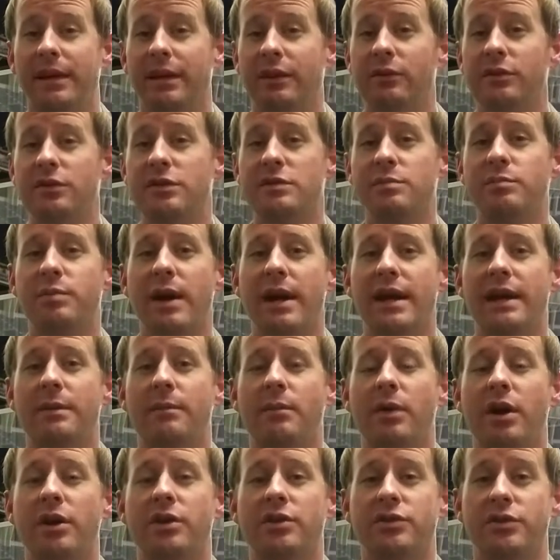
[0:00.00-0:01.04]
They lose
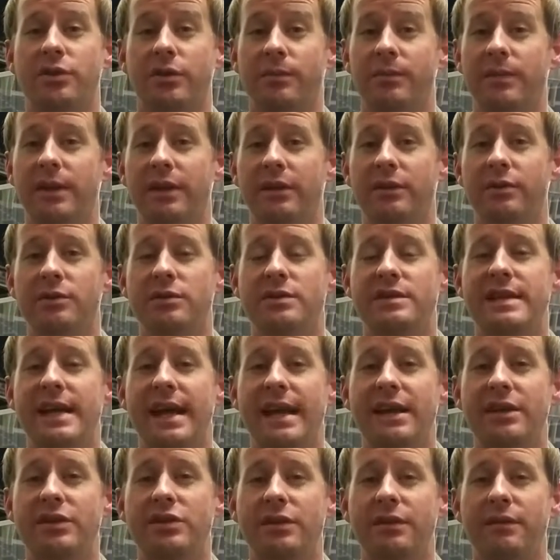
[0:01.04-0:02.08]
Brandon Marshall. They lose
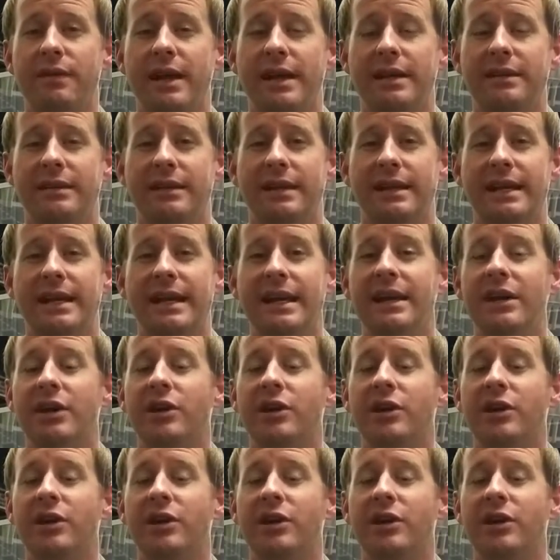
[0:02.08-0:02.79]
Danny Trevathan.